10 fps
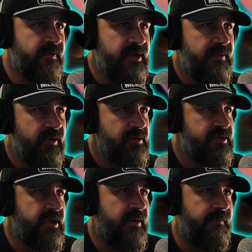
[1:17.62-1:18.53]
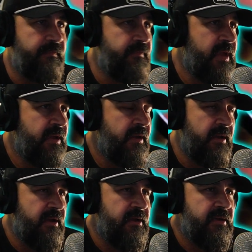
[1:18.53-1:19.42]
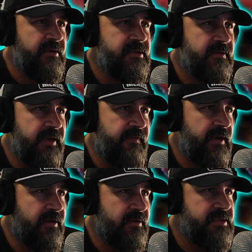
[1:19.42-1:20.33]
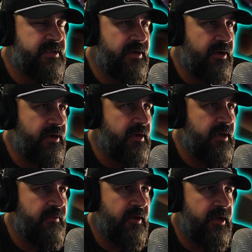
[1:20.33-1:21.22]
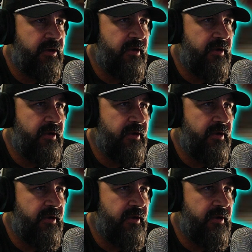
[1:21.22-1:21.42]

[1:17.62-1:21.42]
the emulsion up. So give it a little stir. And we're going to go